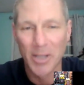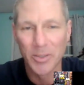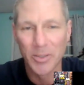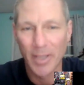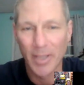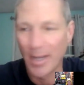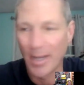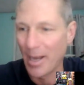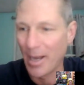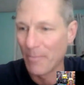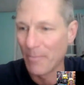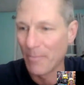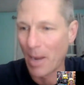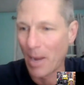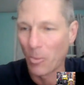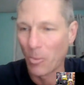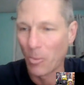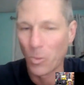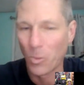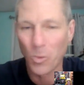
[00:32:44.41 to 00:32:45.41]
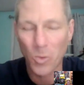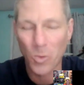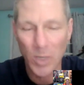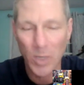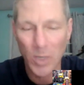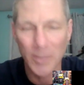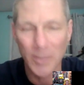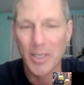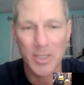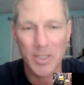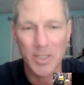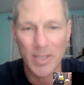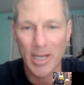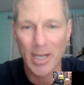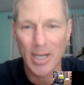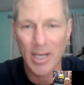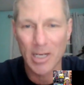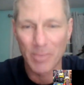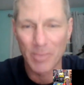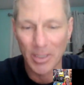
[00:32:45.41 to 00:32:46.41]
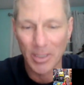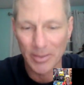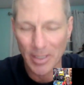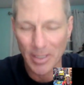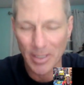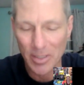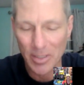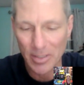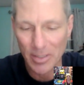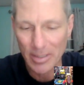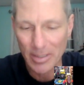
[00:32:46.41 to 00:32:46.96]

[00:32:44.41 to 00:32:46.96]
and I'm really excited about this.